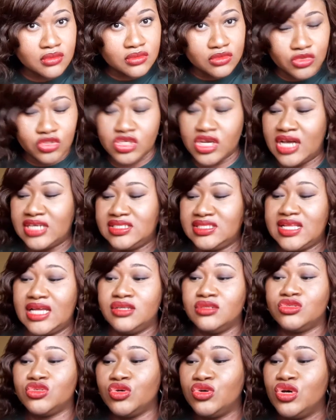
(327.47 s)
Do you
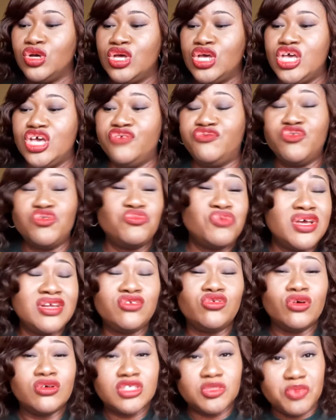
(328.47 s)
understand? So if you
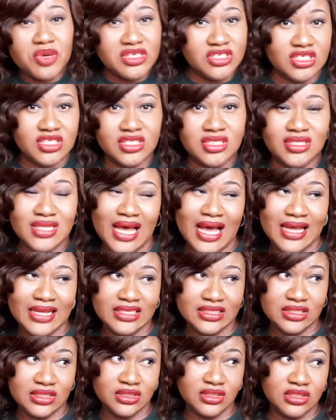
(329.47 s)
read those pages,
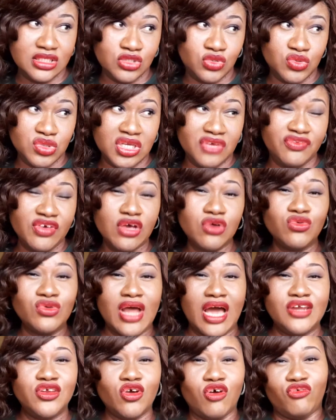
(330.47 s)
and it will give you a good
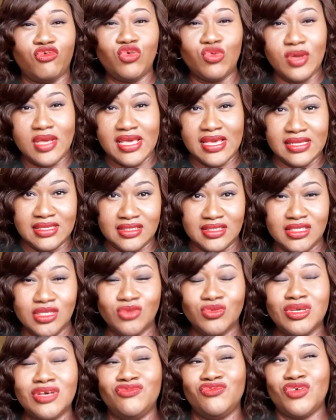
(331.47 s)
idea of who he is. He'll
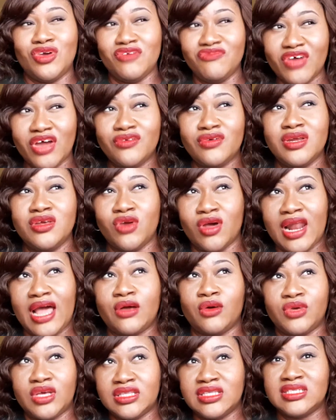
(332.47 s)
give you you're like,
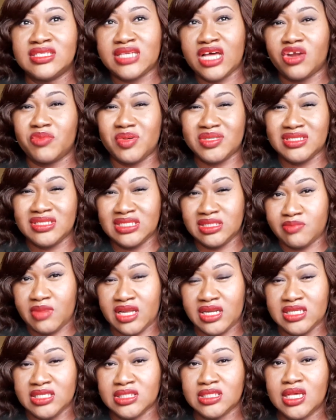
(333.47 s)
okay, this kind of person this
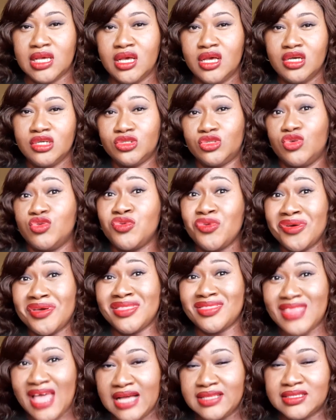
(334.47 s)
man is. So
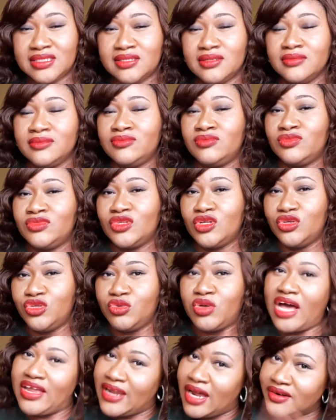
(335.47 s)
knowing that, you
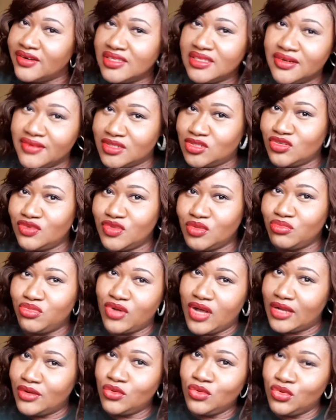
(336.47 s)
can now read the rest of the book
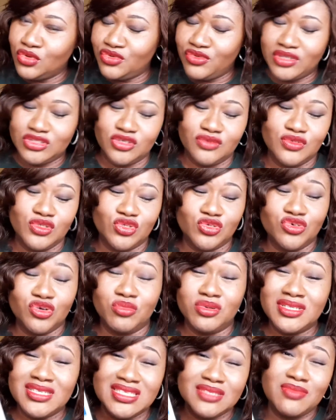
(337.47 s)
and know the rest of the story.
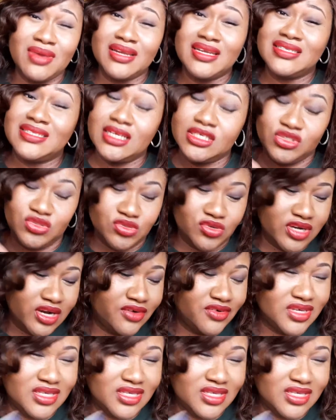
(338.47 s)
But this man is extraordinary.